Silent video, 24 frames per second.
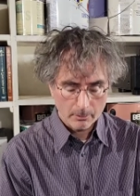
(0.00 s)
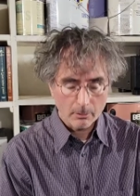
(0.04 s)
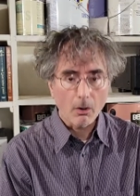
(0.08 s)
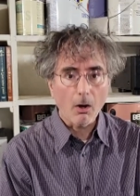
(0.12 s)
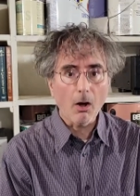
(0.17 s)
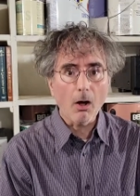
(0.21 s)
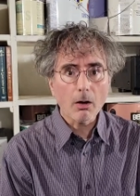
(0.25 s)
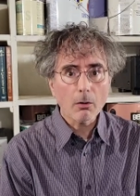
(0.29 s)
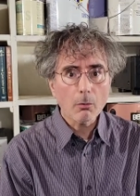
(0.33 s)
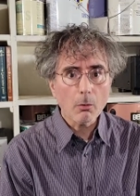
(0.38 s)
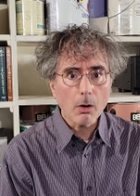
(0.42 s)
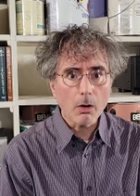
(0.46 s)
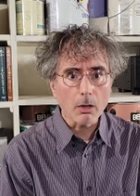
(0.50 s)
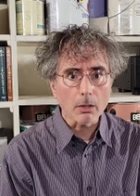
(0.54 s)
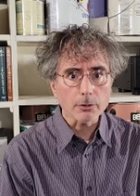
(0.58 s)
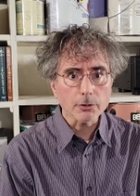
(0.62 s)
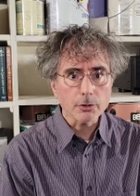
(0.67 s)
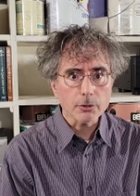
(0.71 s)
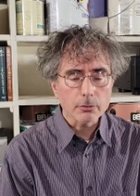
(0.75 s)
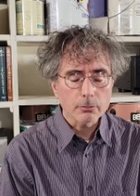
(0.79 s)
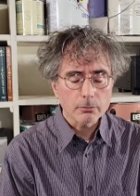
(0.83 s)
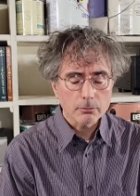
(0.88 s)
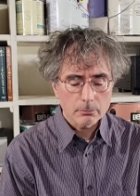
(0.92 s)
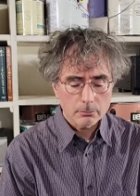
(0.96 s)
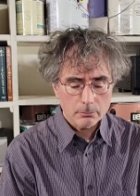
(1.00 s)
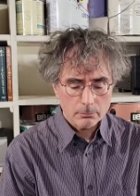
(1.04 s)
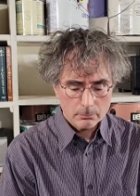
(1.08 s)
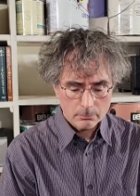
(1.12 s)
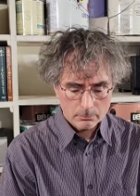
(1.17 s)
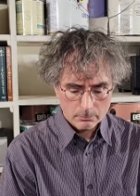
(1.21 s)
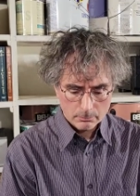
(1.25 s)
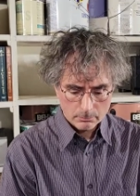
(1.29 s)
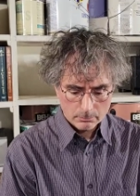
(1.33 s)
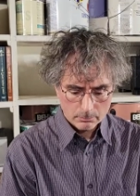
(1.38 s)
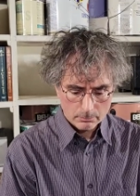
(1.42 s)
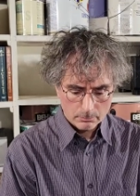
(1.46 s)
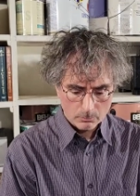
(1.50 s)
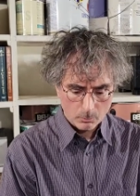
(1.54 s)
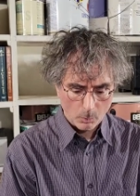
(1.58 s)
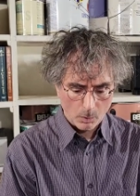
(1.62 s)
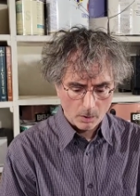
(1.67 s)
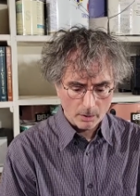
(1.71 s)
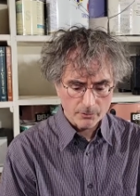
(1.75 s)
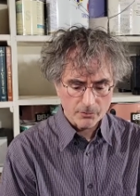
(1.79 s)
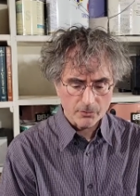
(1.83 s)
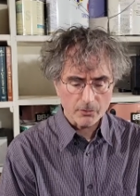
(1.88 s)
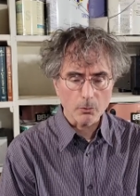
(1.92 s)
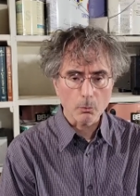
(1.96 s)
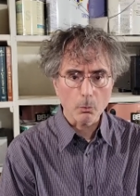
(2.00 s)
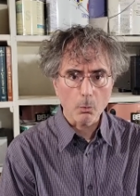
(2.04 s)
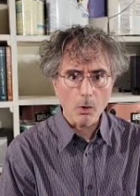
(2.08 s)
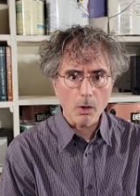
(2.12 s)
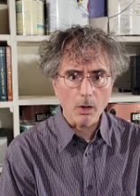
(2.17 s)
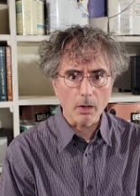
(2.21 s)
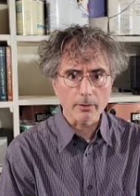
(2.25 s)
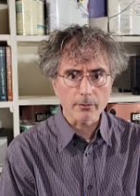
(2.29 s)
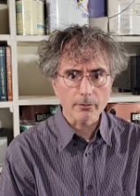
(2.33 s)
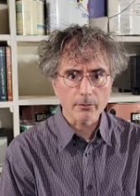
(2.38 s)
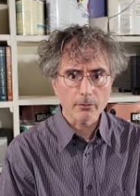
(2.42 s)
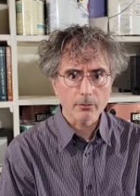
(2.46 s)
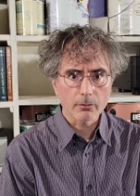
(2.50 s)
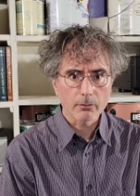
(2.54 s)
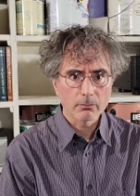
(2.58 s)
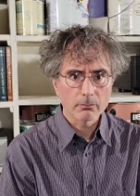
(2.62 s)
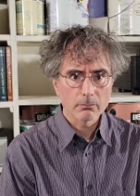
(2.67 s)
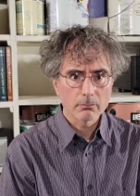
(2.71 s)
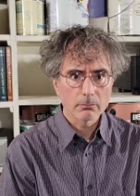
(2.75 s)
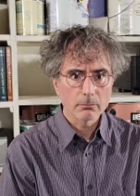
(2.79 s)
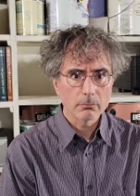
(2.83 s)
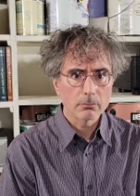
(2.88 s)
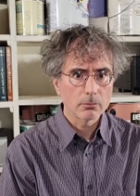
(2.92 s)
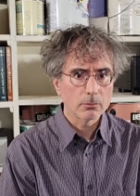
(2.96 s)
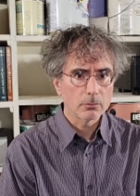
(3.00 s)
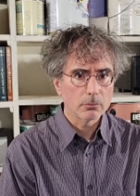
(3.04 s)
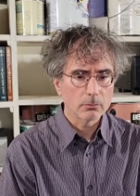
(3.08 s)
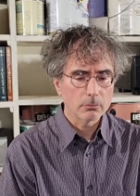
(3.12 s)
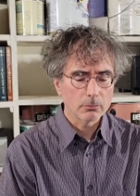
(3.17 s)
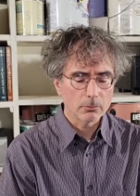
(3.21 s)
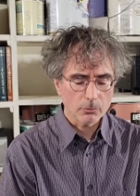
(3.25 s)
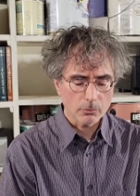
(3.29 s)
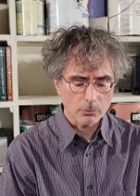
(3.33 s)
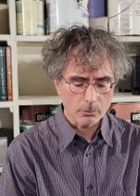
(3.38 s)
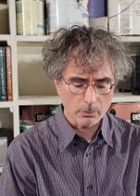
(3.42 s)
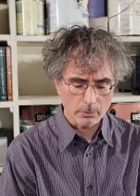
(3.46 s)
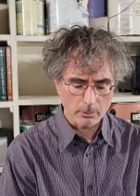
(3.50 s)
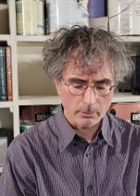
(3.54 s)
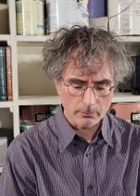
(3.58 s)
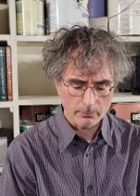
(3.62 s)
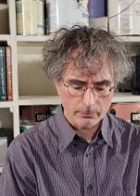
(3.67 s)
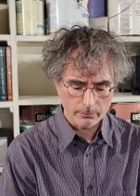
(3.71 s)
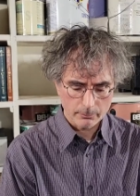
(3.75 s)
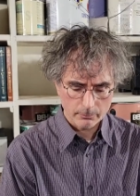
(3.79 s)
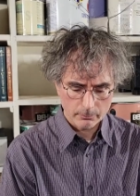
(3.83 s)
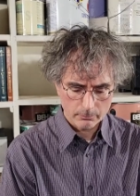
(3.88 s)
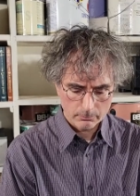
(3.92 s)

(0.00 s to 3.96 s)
Hogwash! Watts are watts, sort of.